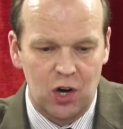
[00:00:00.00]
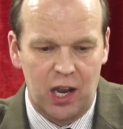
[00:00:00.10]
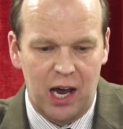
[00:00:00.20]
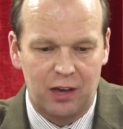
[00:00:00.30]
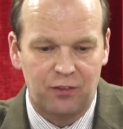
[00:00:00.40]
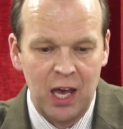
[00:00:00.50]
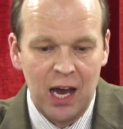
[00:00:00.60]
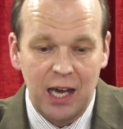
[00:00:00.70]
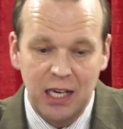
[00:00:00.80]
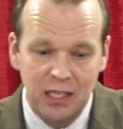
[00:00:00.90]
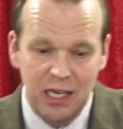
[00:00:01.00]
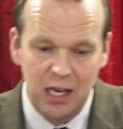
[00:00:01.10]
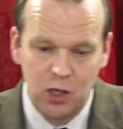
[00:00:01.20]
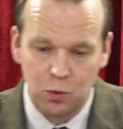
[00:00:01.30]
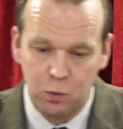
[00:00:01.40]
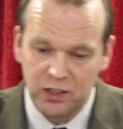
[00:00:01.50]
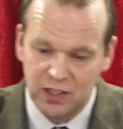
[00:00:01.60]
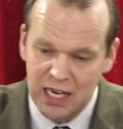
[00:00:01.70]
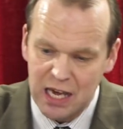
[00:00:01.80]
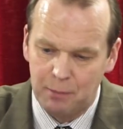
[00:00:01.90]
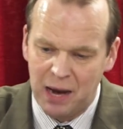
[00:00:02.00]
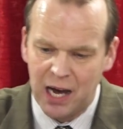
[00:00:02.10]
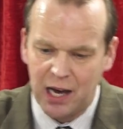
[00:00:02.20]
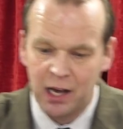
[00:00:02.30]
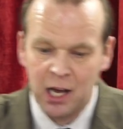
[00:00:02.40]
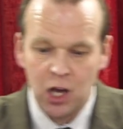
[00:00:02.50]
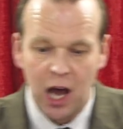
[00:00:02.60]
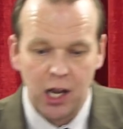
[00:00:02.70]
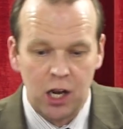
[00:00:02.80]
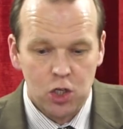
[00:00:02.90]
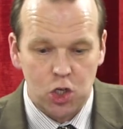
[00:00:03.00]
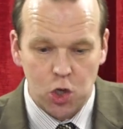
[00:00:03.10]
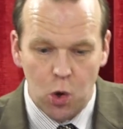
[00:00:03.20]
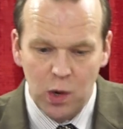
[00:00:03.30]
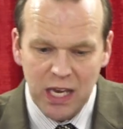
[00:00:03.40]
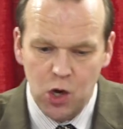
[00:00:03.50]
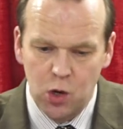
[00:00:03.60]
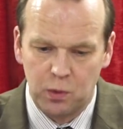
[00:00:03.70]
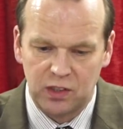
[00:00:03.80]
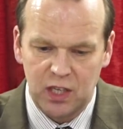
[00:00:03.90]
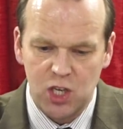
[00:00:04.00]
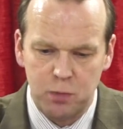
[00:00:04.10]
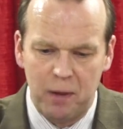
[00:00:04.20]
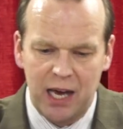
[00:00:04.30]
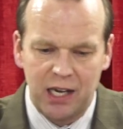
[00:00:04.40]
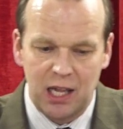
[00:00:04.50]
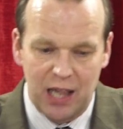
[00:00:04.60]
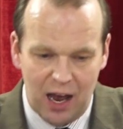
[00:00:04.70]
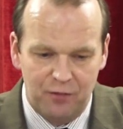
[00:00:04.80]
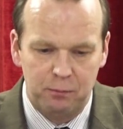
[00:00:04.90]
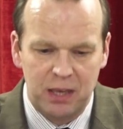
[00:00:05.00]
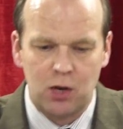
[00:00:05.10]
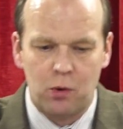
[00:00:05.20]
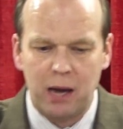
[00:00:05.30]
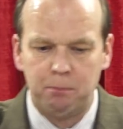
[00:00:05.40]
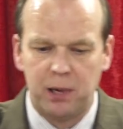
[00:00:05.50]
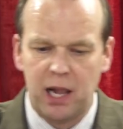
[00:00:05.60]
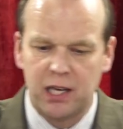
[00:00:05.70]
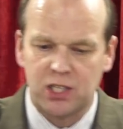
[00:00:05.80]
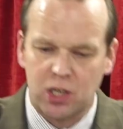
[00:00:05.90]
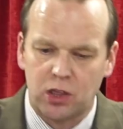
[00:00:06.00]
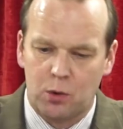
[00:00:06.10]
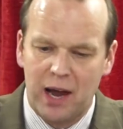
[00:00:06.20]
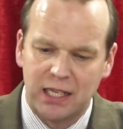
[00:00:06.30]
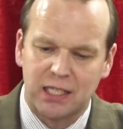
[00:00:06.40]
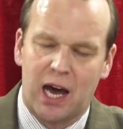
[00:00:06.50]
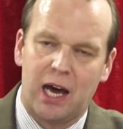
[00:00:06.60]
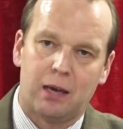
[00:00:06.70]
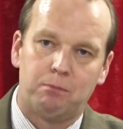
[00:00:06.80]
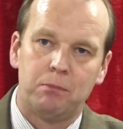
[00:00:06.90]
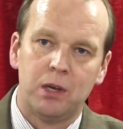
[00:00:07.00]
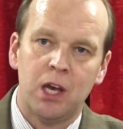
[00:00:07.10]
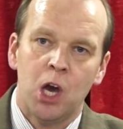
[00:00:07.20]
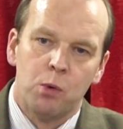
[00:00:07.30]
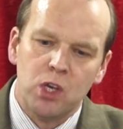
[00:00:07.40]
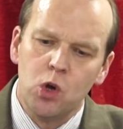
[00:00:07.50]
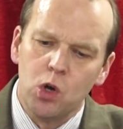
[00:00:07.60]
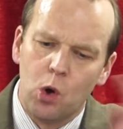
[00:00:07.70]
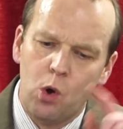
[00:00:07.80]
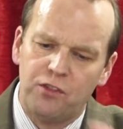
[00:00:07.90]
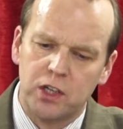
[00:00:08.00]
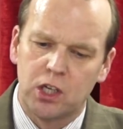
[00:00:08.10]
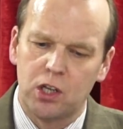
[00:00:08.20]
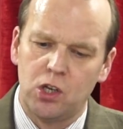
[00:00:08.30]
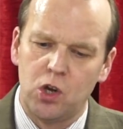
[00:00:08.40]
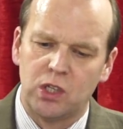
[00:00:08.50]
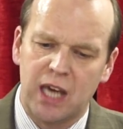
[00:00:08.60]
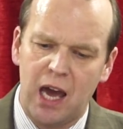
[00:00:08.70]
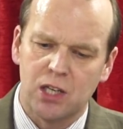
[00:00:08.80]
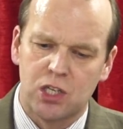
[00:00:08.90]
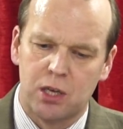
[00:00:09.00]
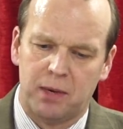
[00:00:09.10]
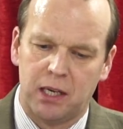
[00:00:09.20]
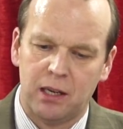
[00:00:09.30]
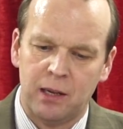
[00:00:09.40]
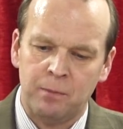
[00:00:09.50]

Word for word: your life. And He did with Nehemiah. And so He knew with this man, He'll have him in the right place at the right time. When you go over to the New Testament,